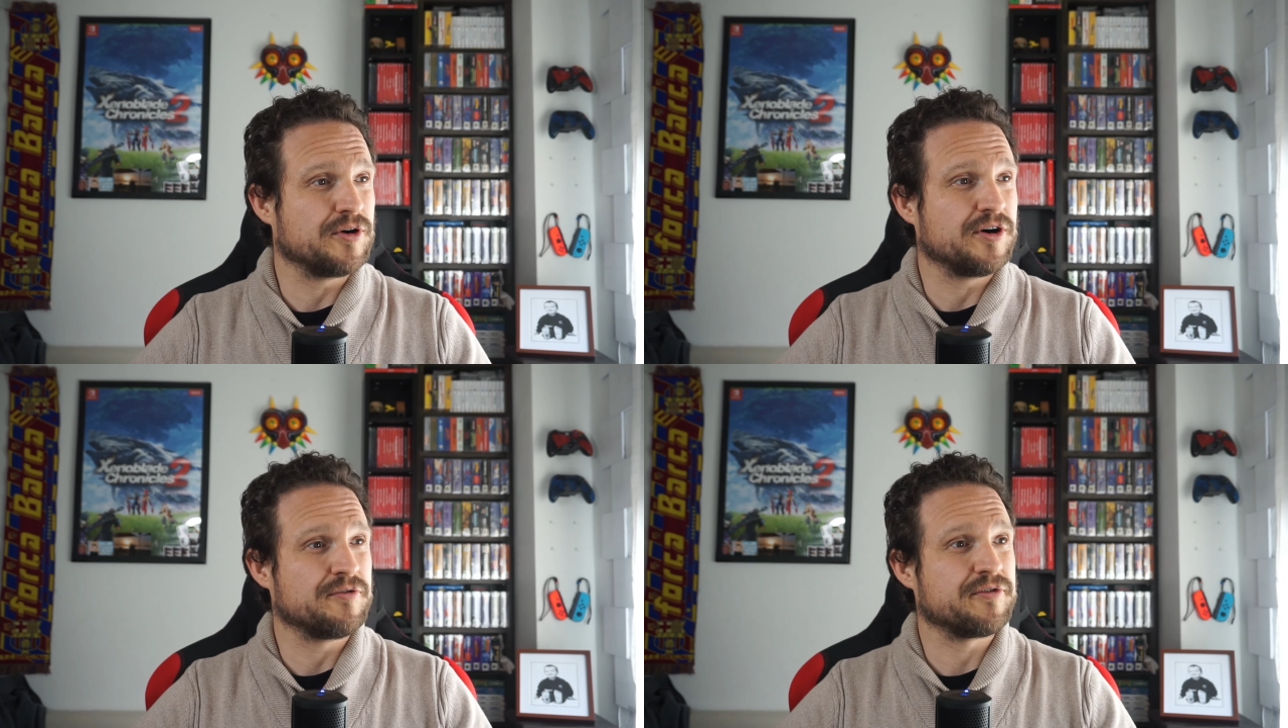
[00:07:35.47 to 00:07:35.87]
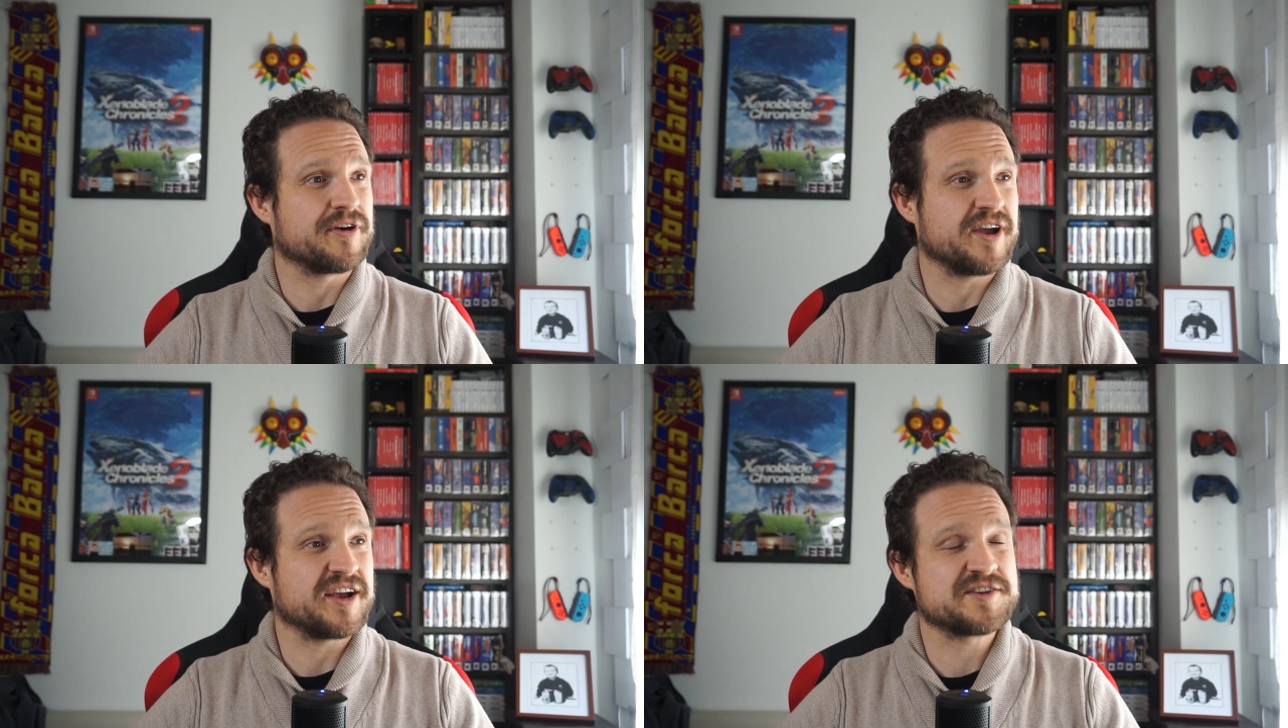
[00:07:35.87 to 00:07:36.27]
of
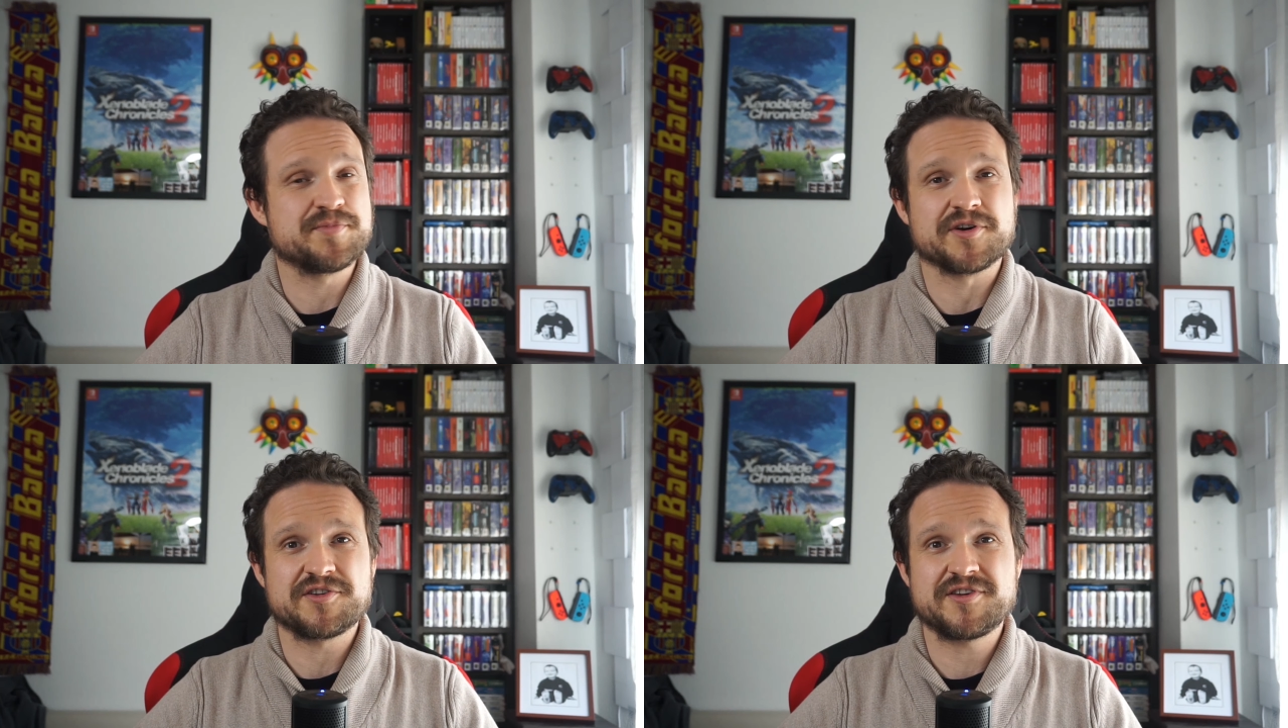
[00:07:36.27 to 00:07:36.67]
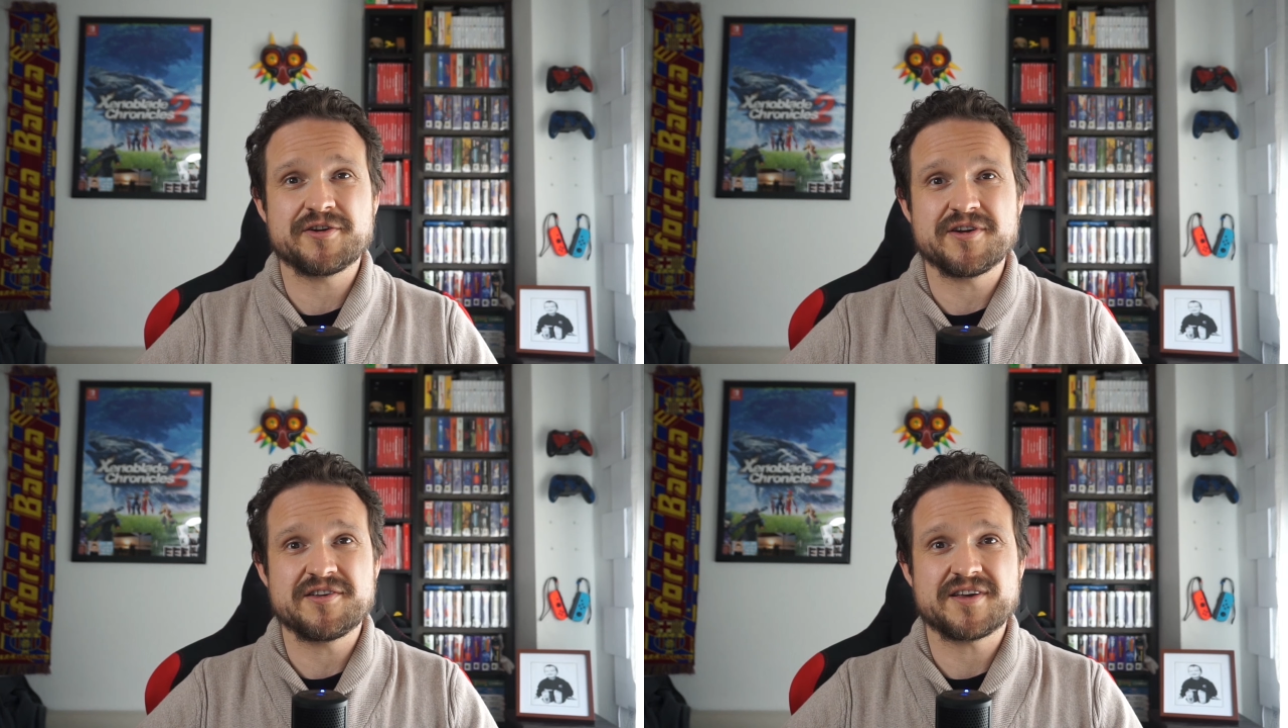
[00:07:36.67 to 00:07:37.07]
their Xbox
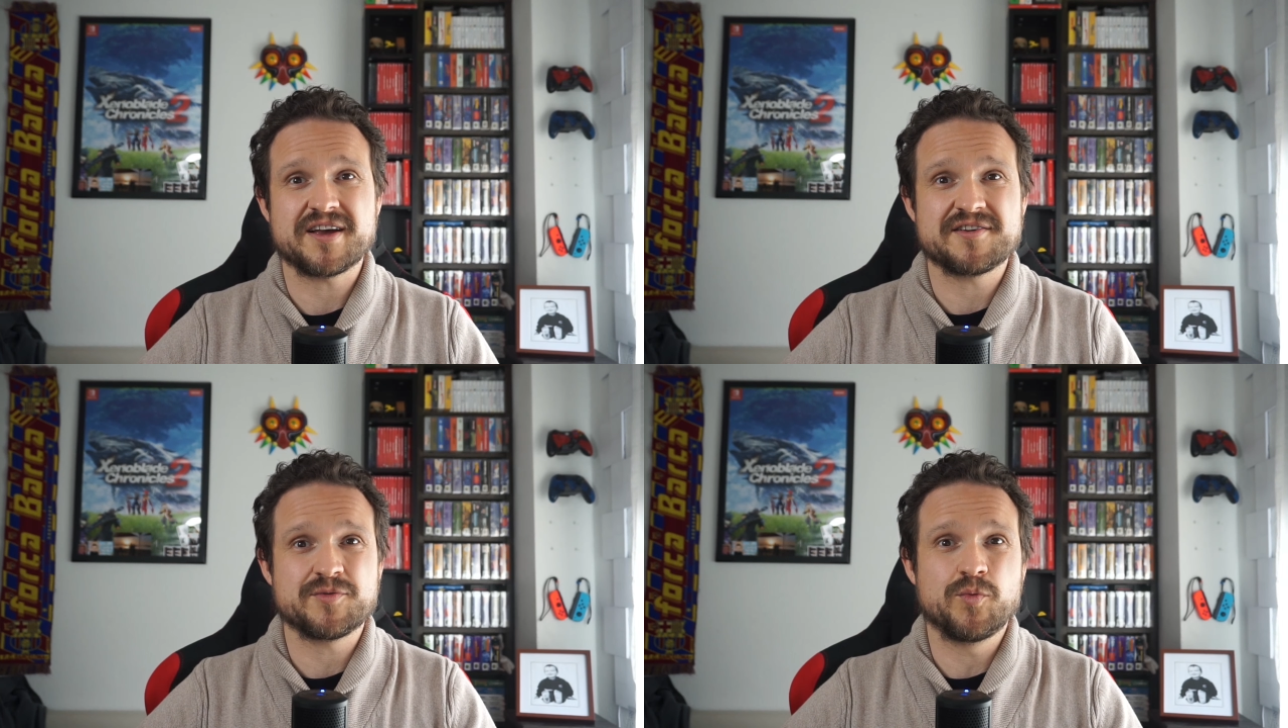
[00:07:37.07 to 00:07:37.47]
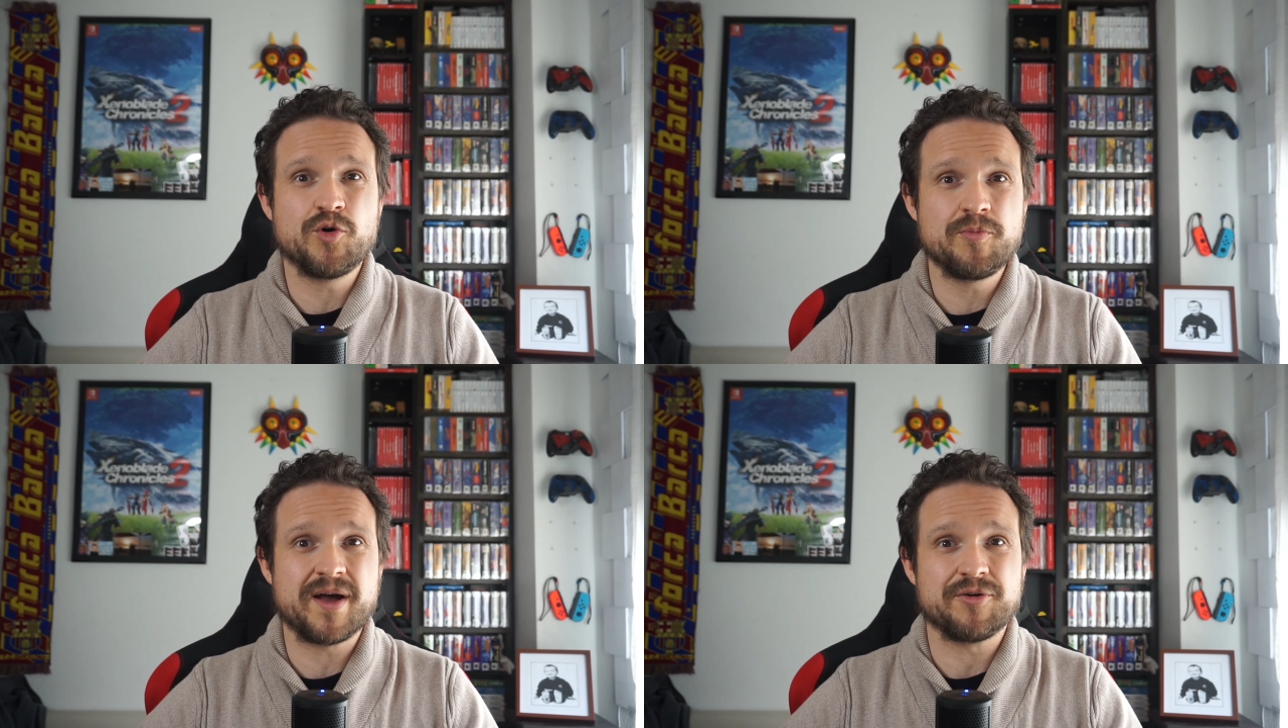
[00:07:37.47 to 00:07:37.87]
Series X
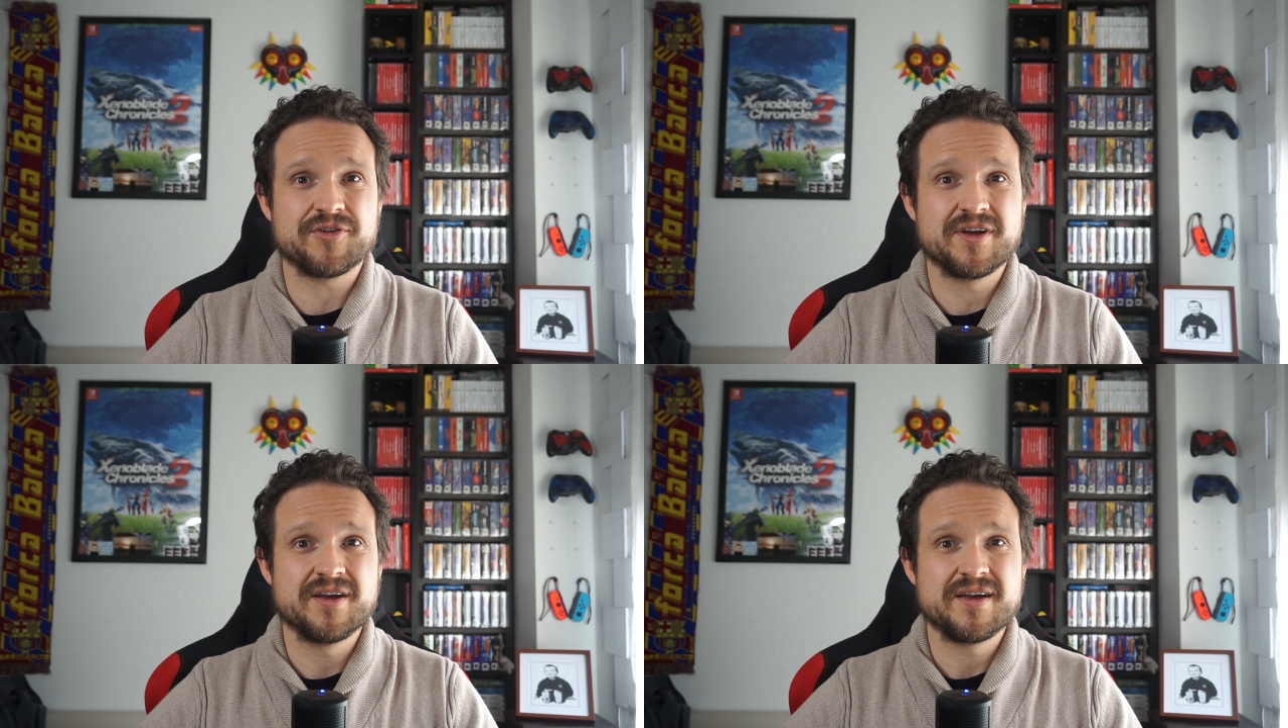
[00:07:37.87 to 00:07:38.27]
wall mount.